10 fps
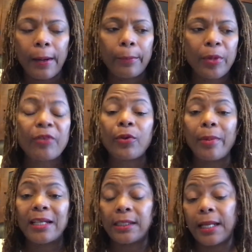
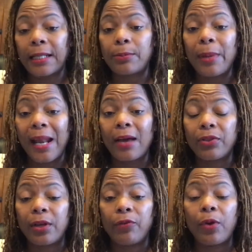information that's been out
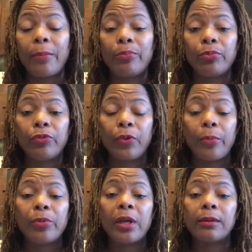there from
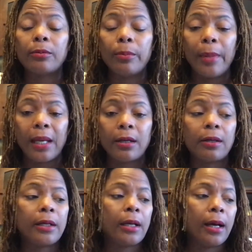the
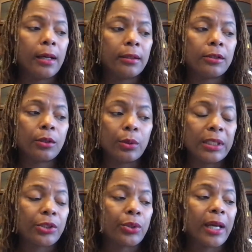Manor School
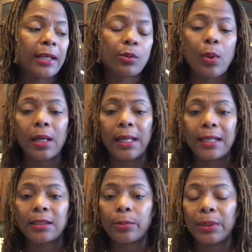District as well
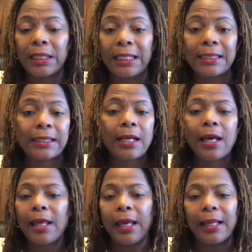as the police
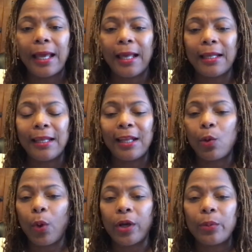that, and they're
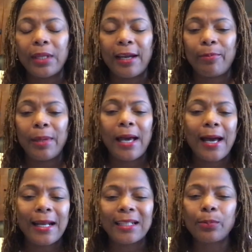working with the
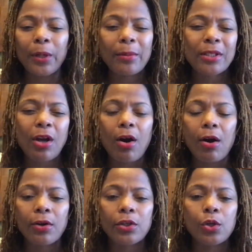FBI, and that's pretty much
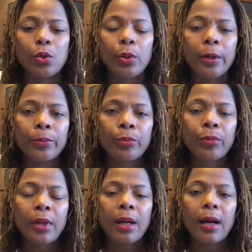all you
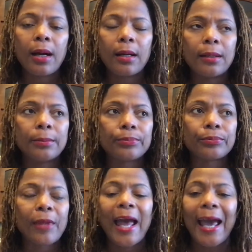
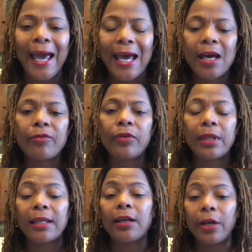have
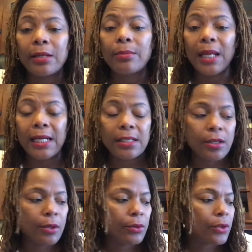that they're admitting
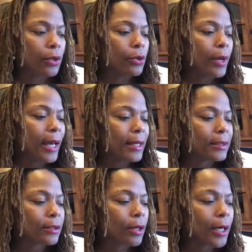to. So you kind of
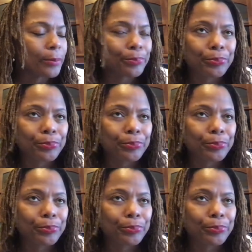start